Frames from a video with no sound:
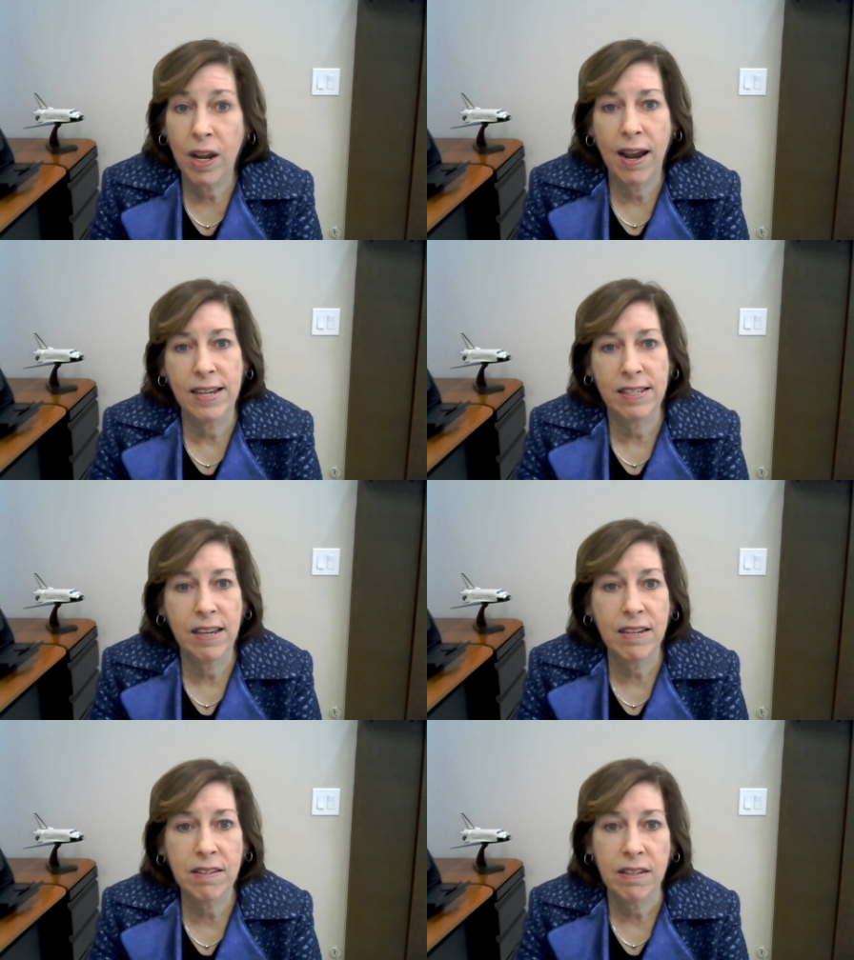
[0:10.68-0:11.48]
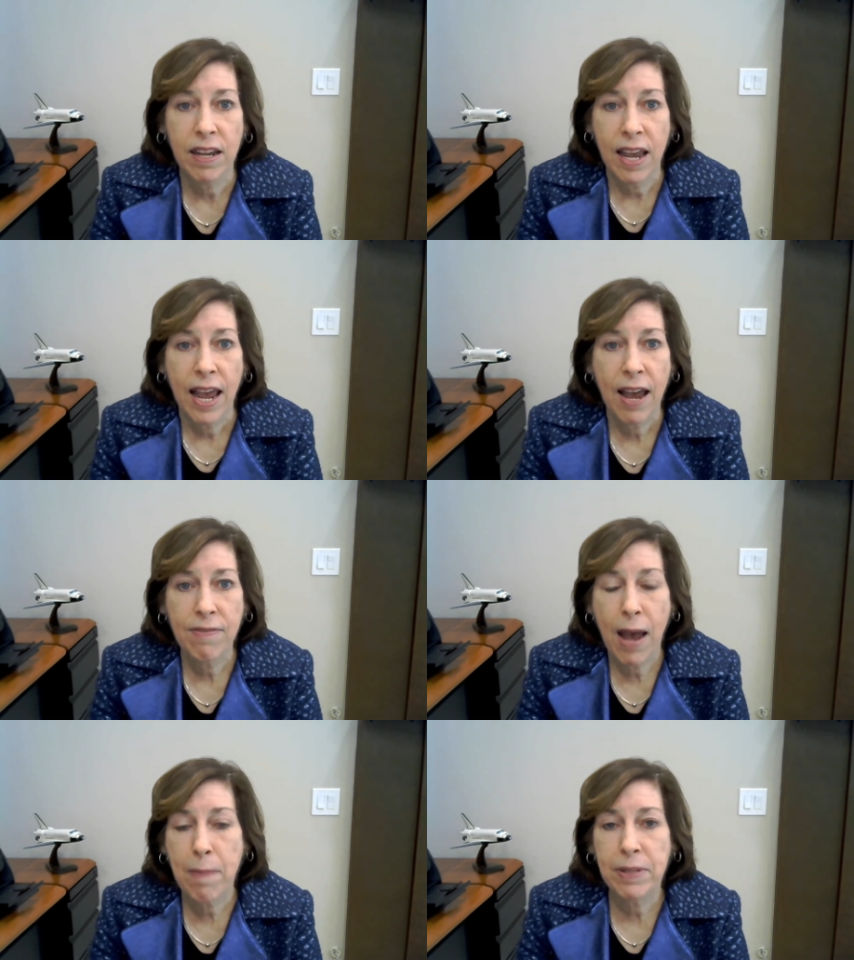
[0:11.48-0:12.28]
ISS
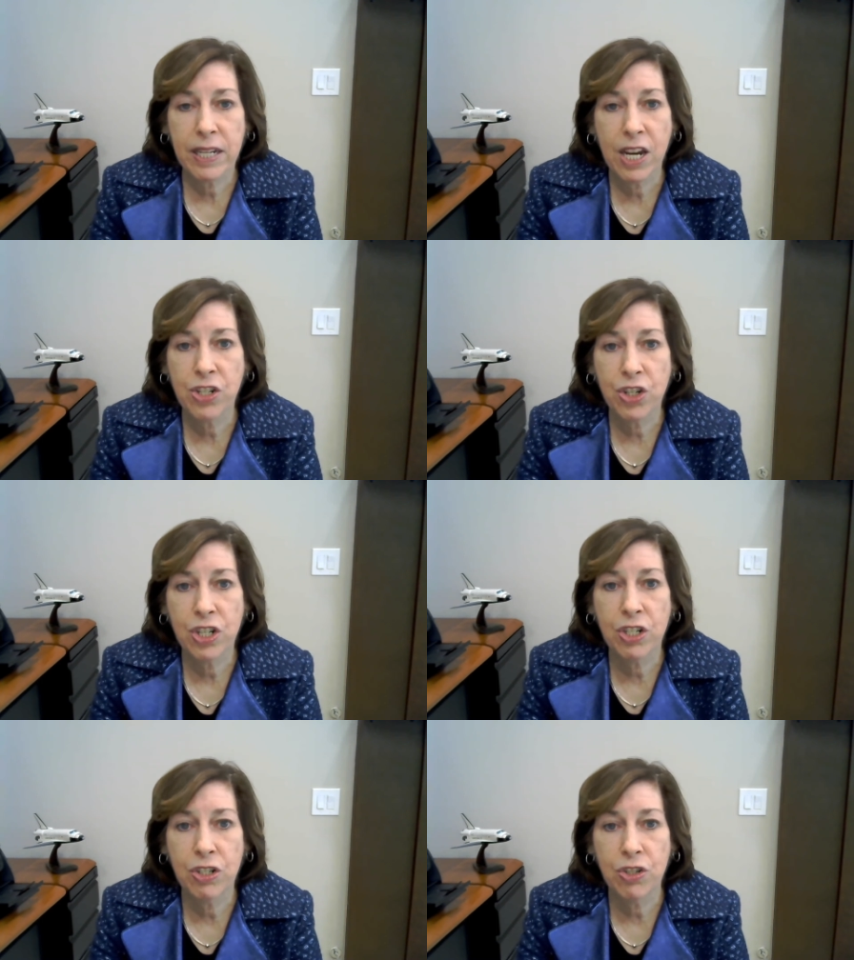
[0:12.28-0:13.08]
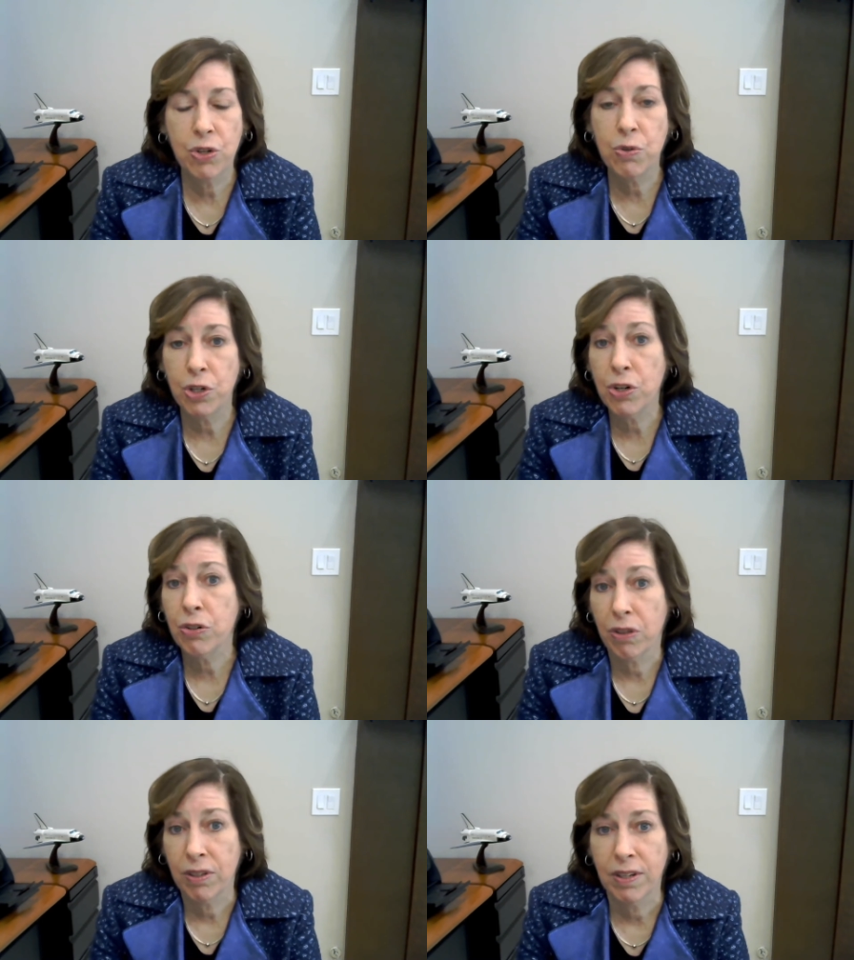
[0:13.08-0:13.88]
have application to the
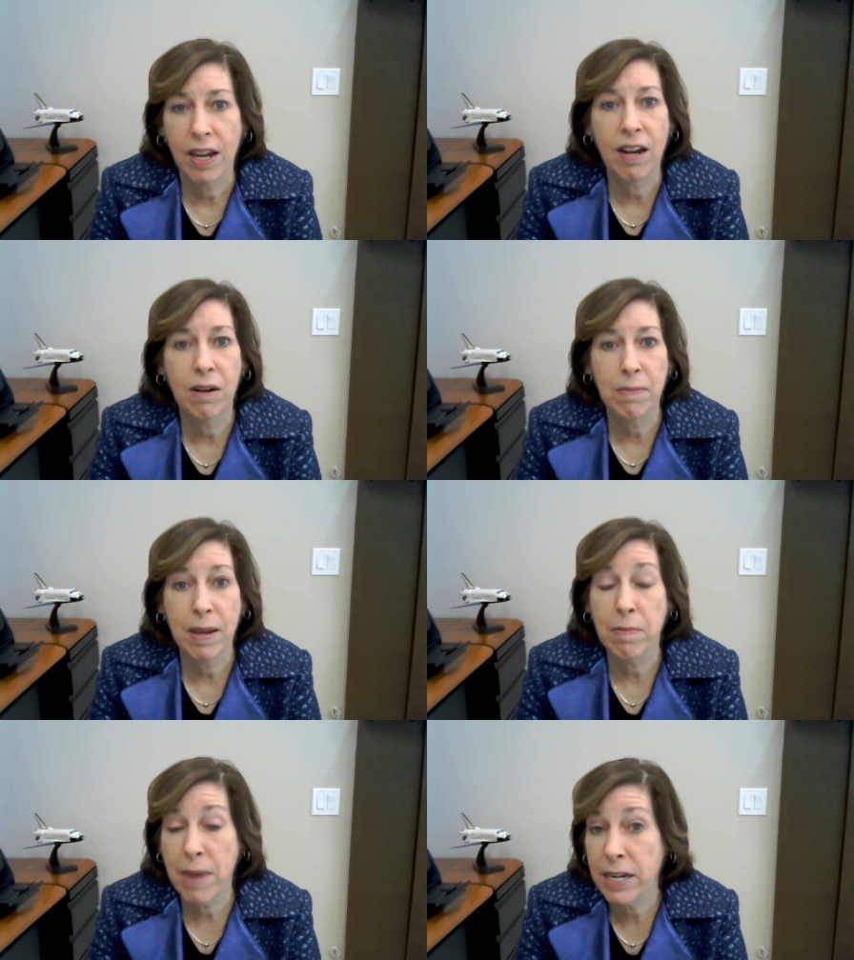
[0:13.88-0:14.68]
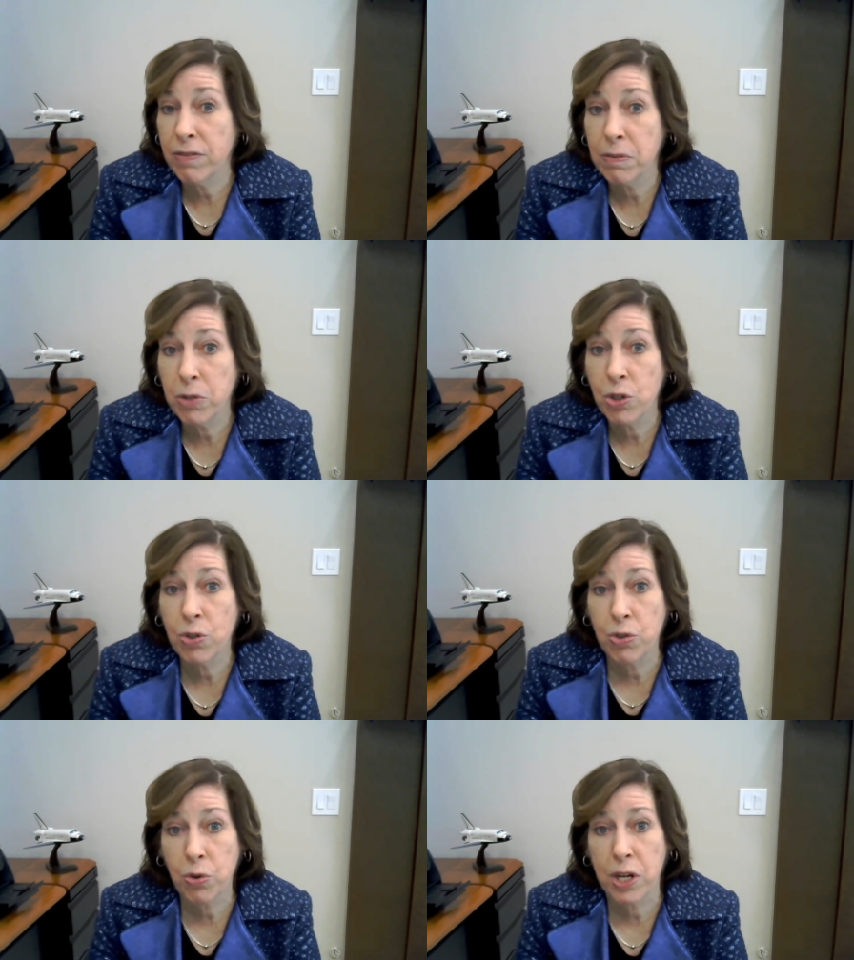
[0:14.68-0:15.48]
Earth, um, and many of them
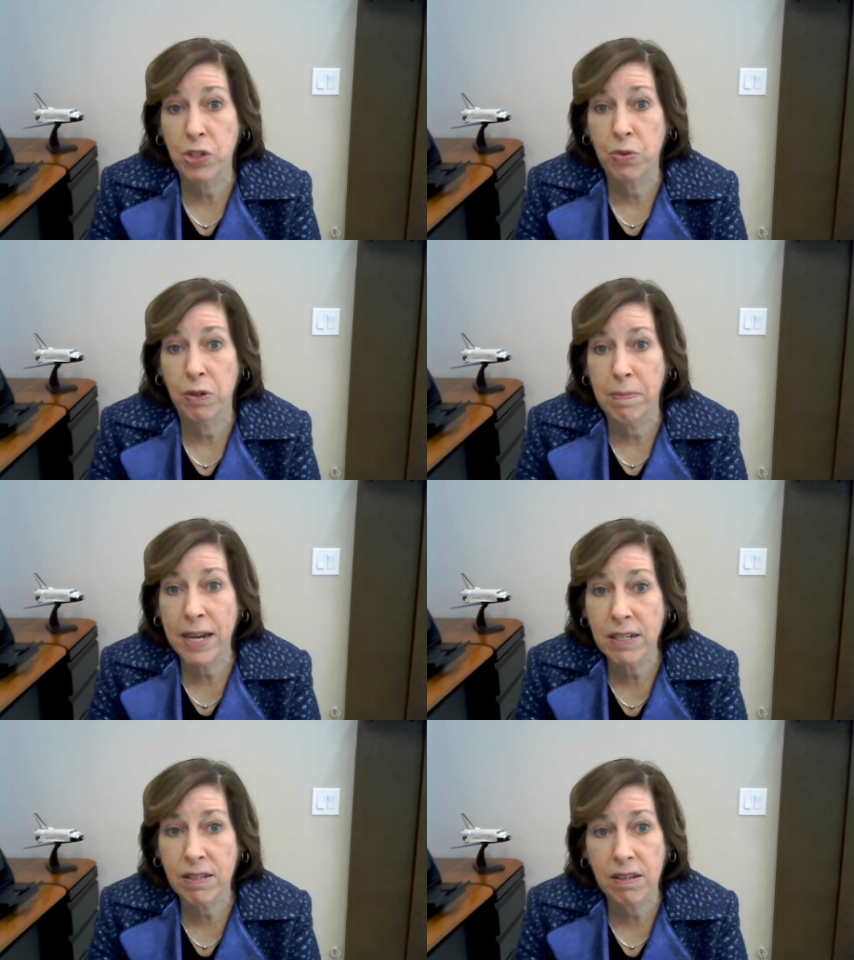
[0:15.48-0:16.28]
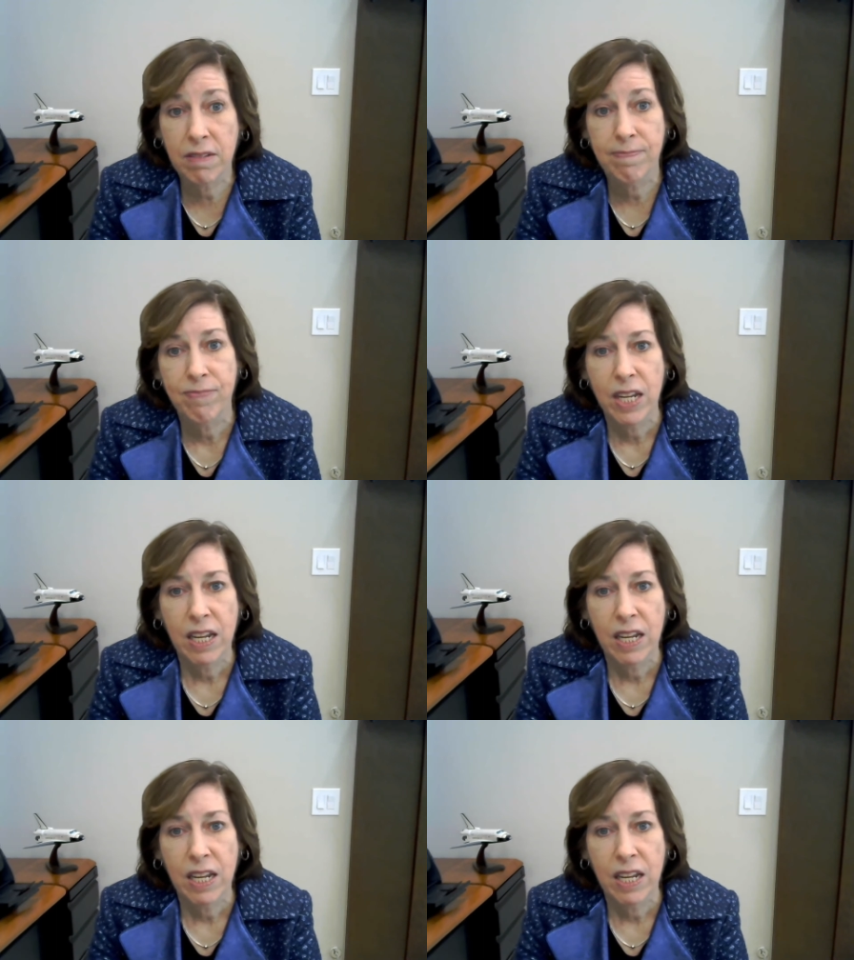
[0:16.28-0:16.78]
to terrestrial medicine,